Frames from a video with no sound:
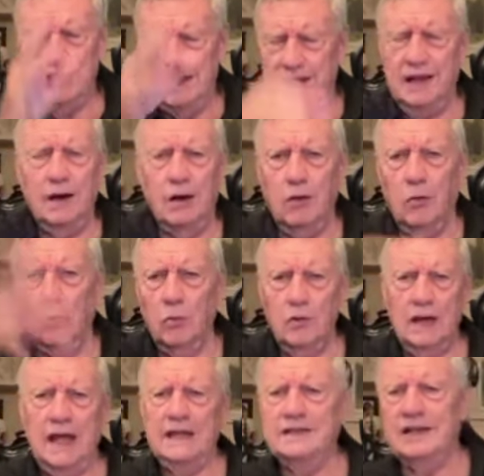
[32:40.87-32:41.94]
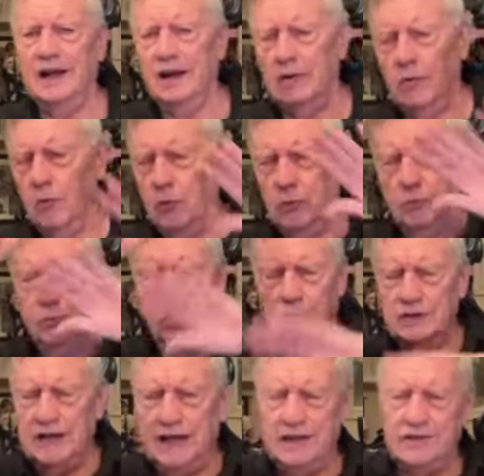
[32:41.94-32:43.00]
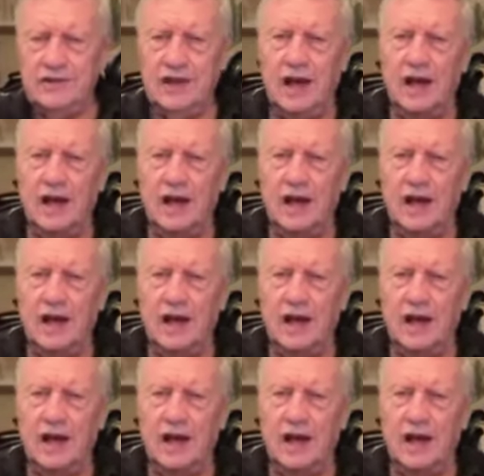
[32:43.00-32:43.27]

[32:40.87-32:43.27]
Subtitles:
here or later or on the other